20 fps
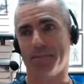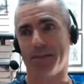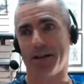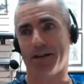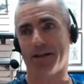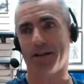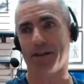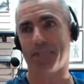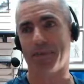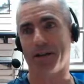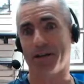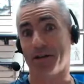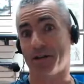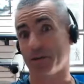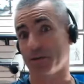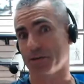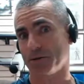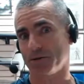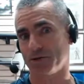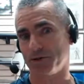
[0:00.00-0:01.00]

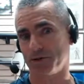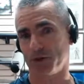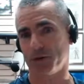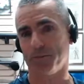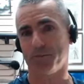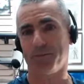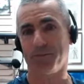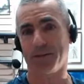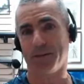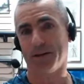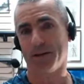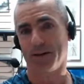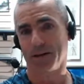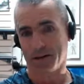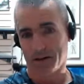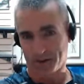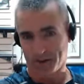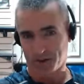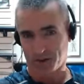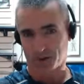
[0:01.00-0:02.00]
antibacterial soap.
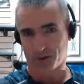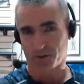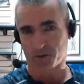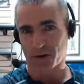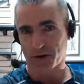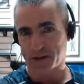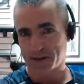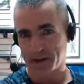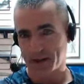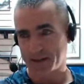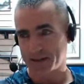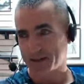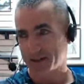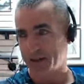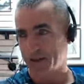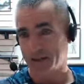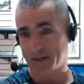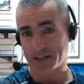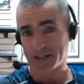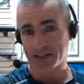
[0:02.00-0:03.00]
Drink that
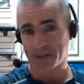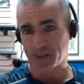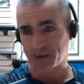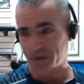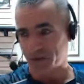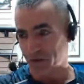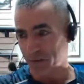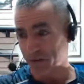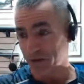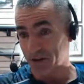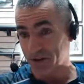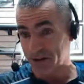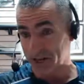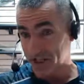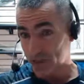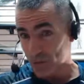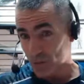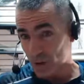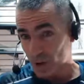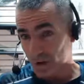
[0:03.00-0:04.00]
down next time you fill up a
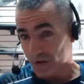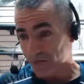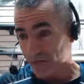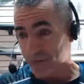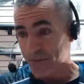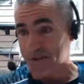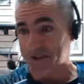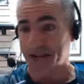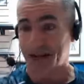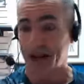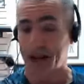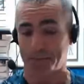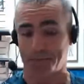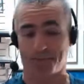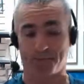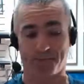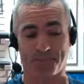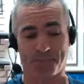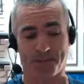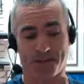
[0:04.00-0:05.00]
glass of water from the tap.
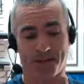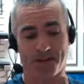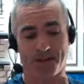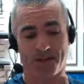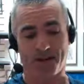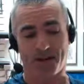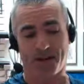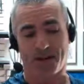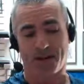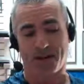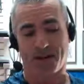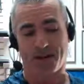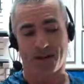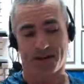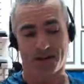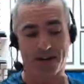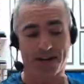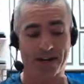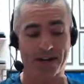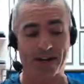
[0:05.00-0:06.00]

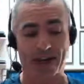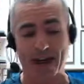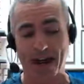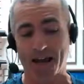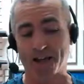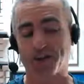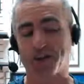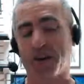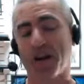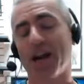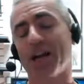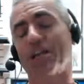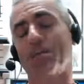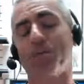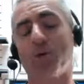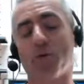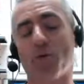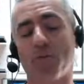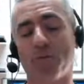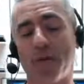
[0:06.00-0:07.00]
All right, cancer
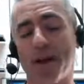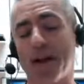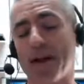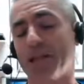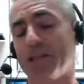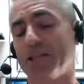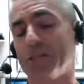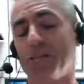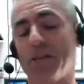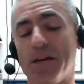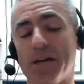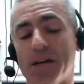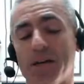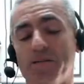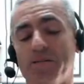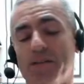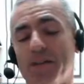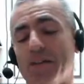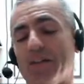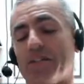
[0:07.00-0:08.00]
expert remains to be
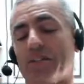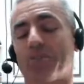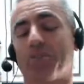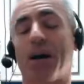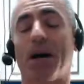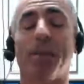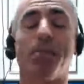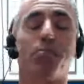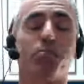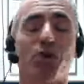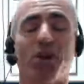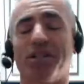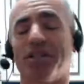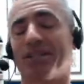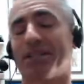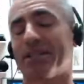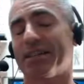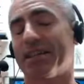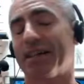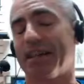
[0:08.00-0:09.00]
convinced by
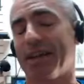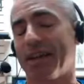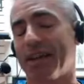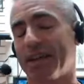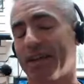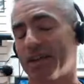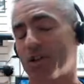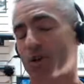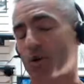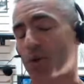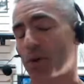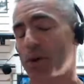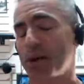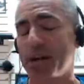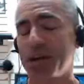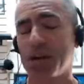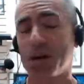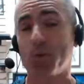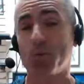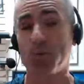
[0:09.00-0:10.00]
breast
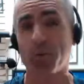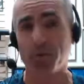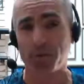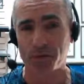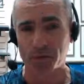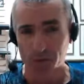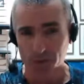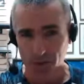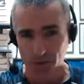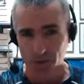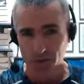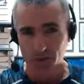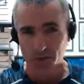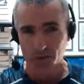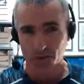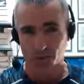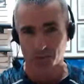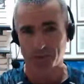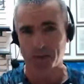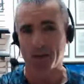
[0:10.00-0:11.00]
screening
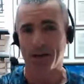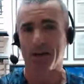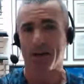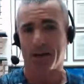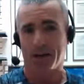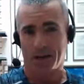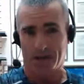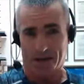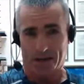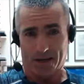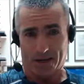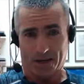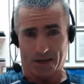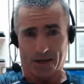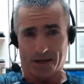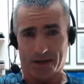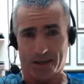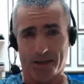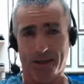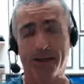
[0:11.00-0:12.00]
review.
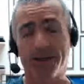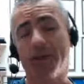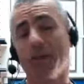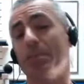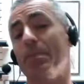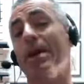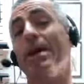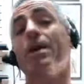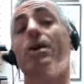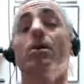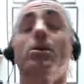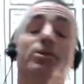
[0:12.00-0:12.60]
Now, the debate